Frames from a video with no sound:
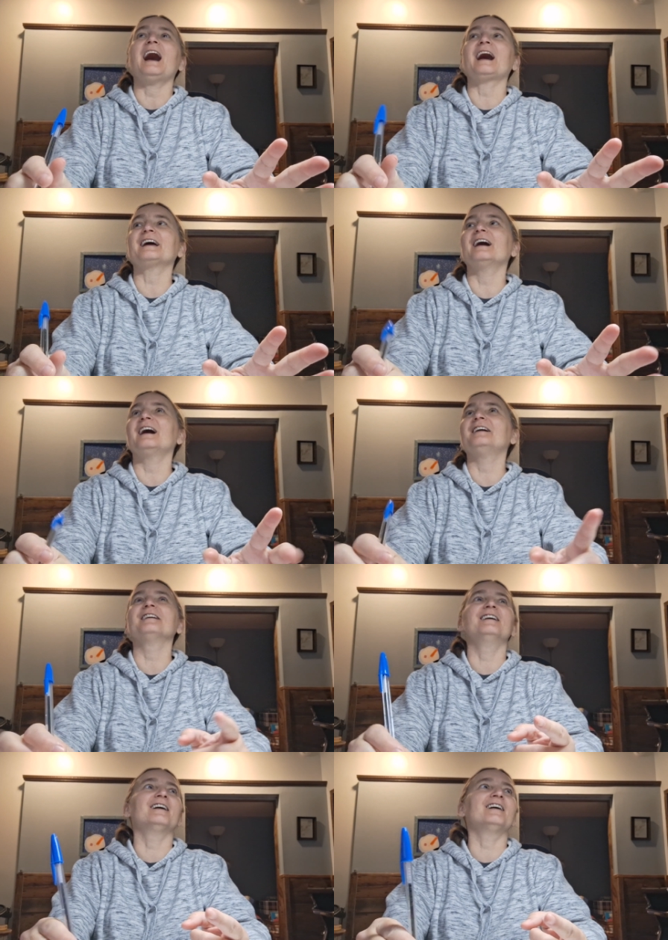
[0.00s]
I
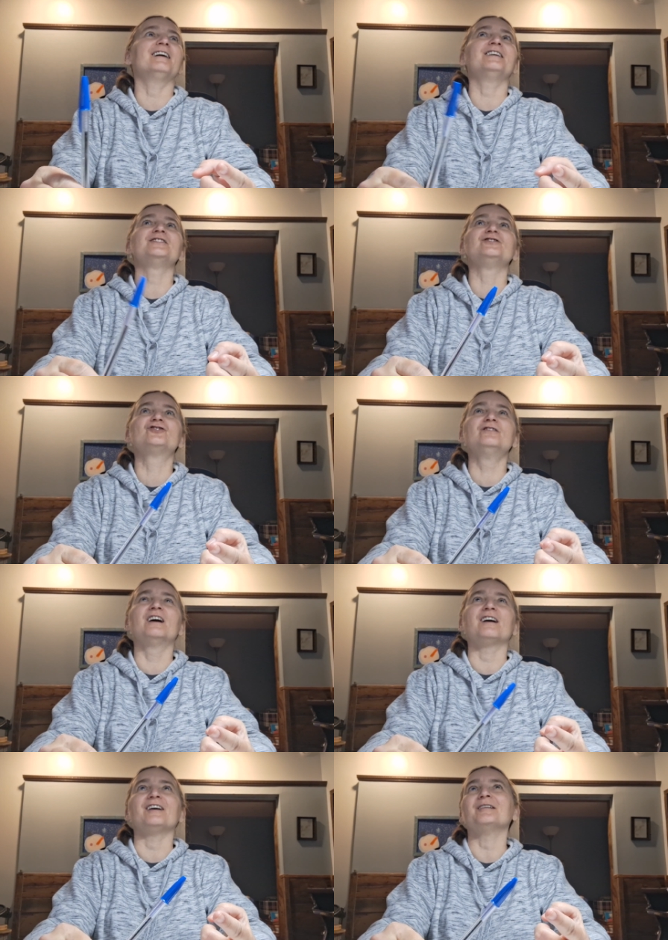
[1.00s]
got uh,
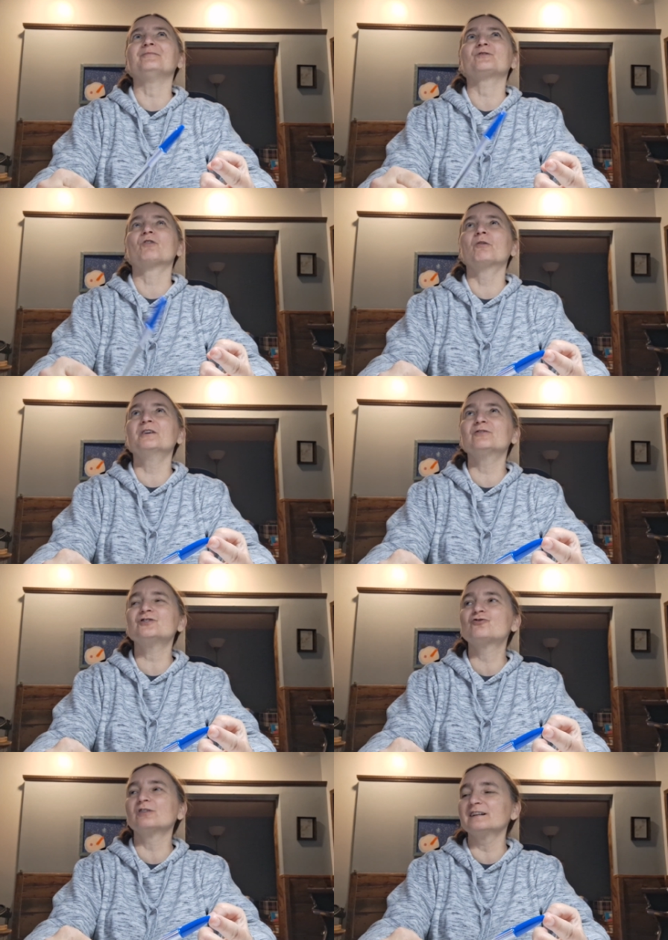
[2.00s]
uh, Romeo
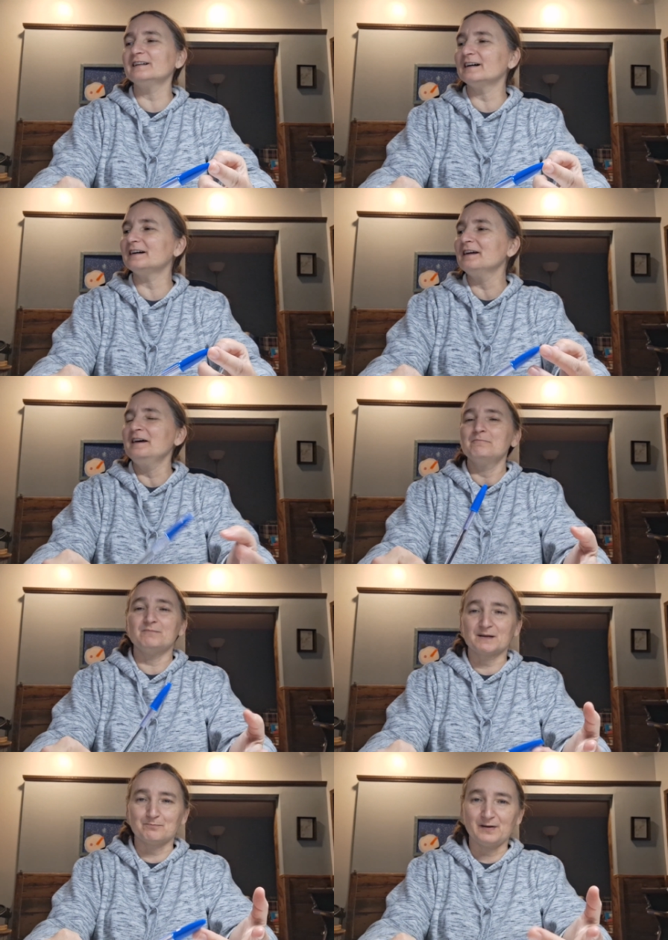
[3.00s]
and Juliet,
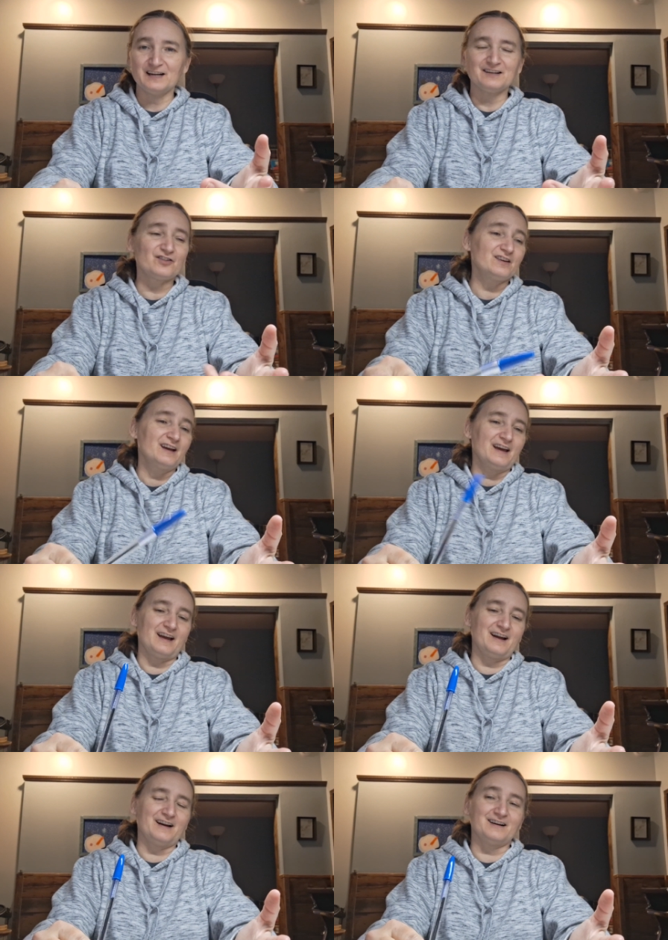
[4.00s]
Macbeth,
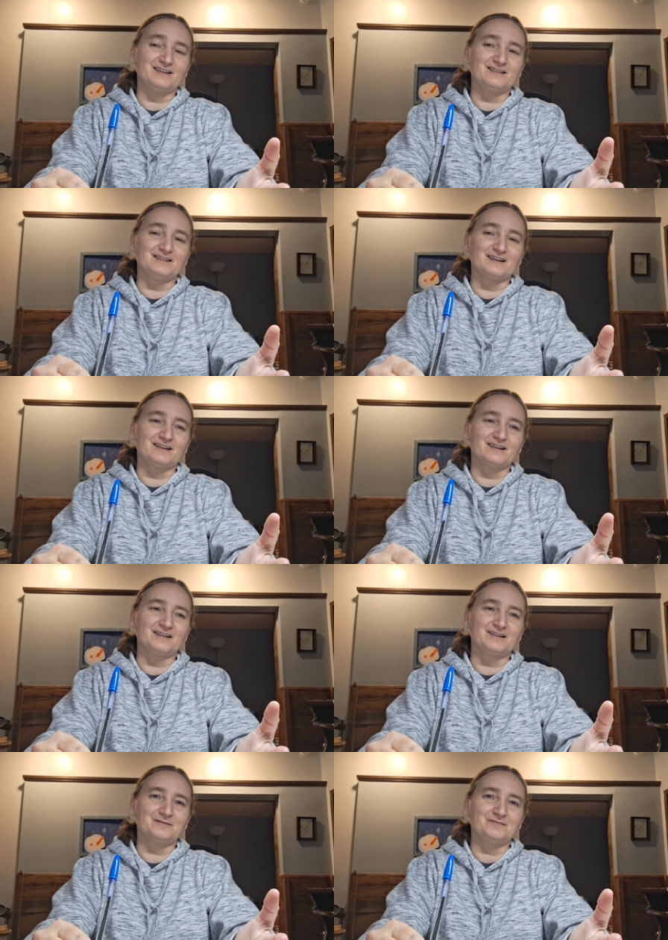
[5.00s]
and
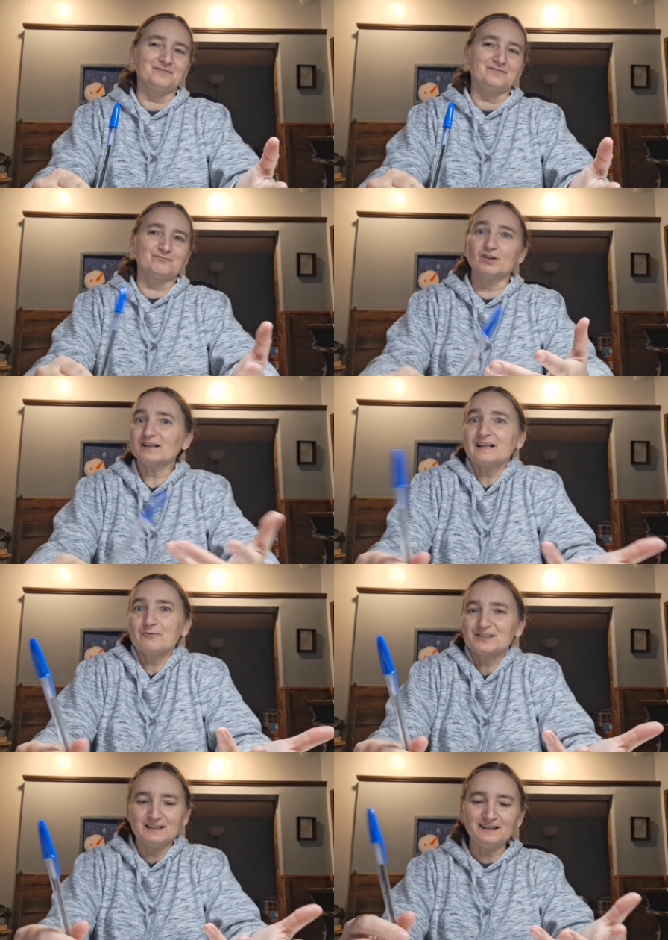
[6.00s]
uh, really
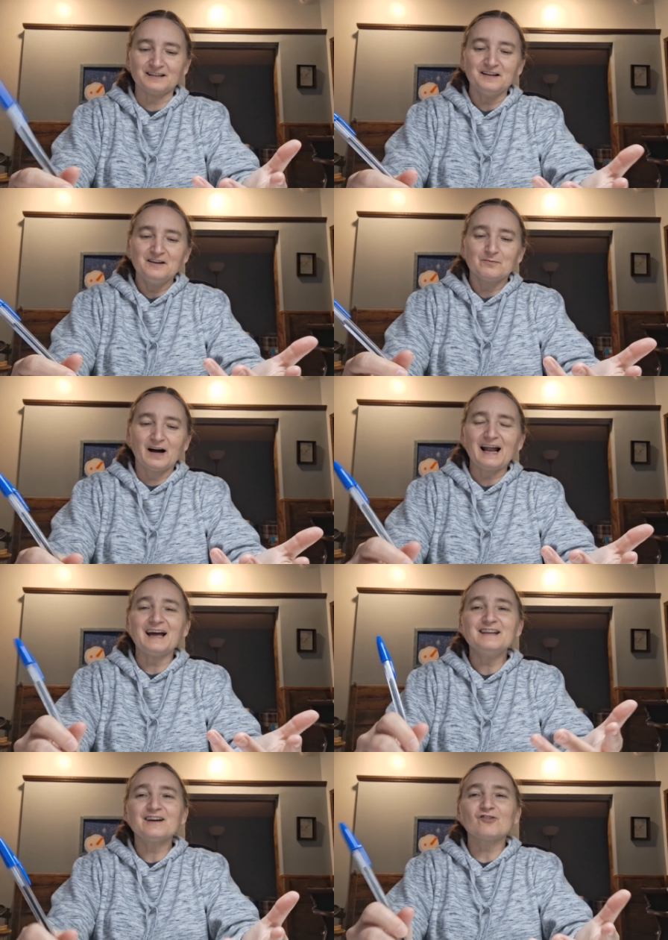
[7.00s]
that was it but
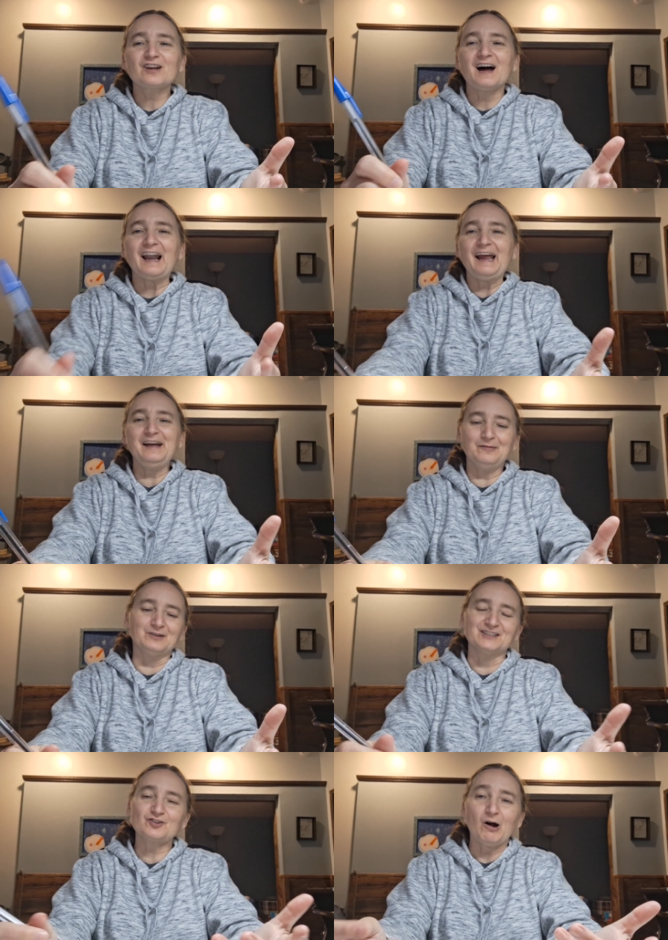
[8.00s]
i never got
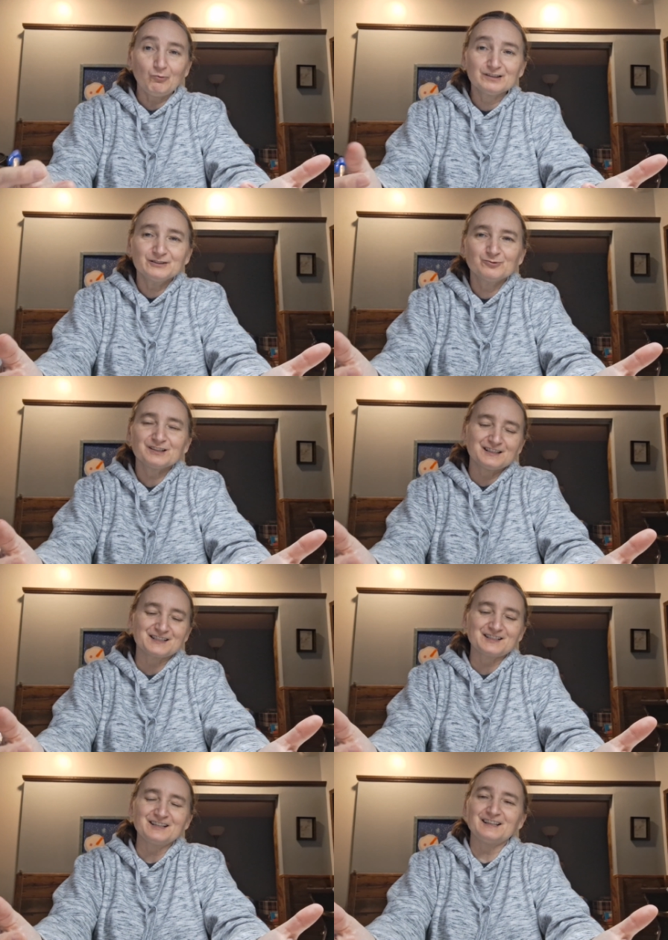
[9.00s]
hamlet so i really wanted to
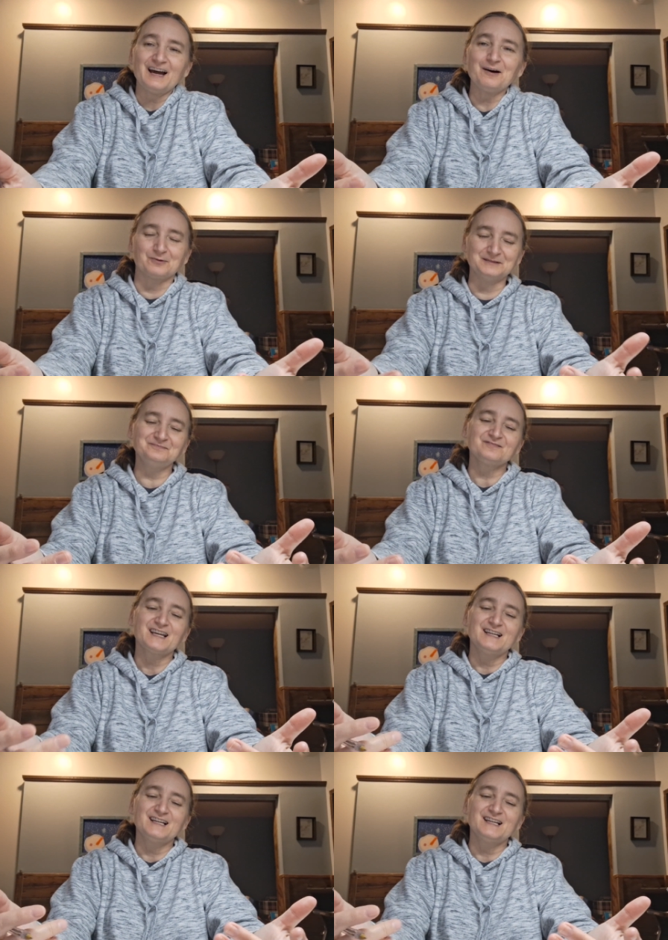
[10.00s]
study that one